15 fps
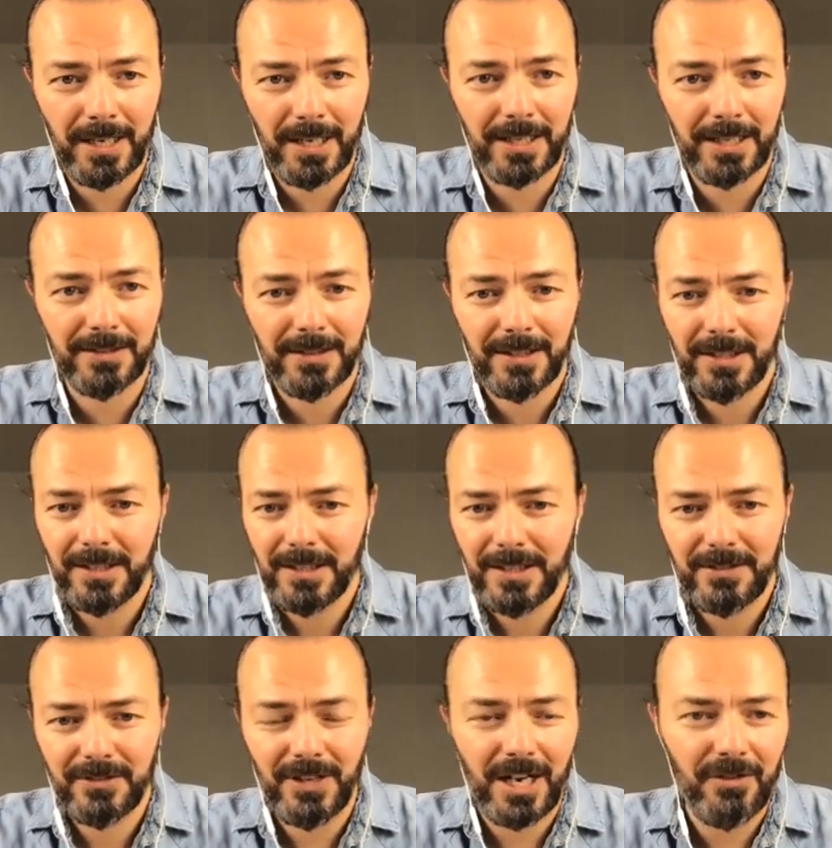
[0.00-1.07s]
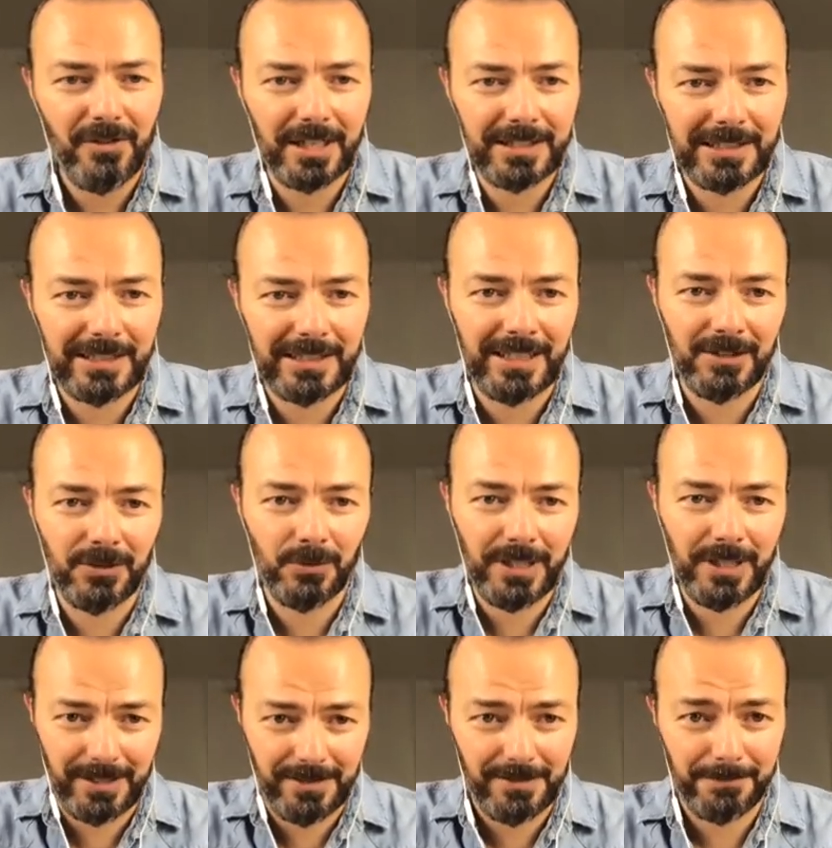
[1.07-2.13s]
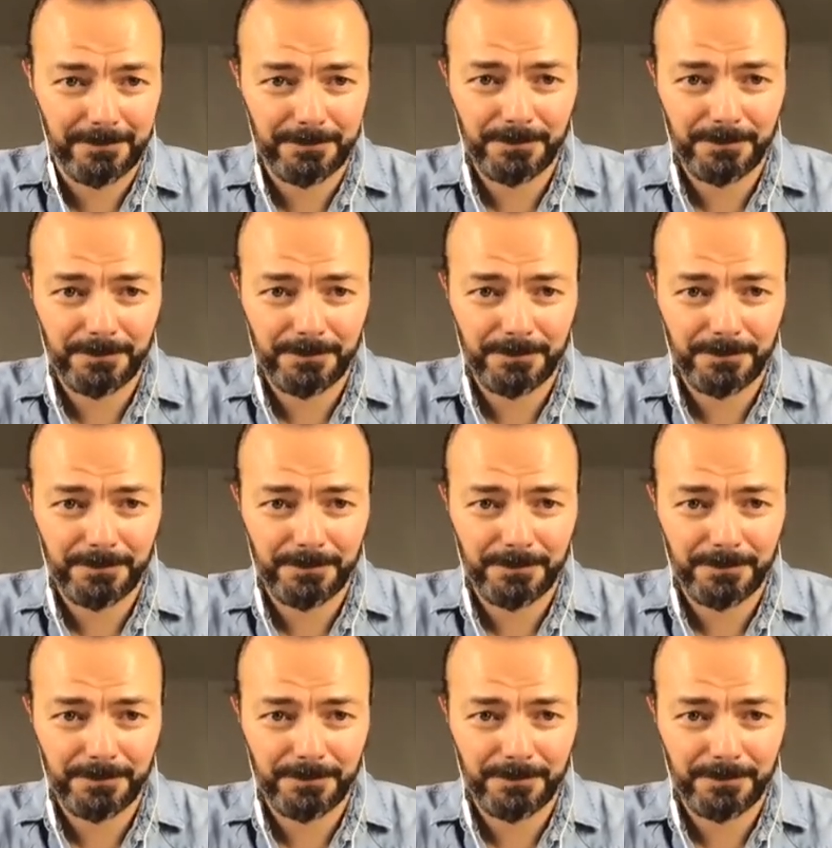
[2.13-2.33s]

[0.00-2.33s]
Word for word: hand directly into text.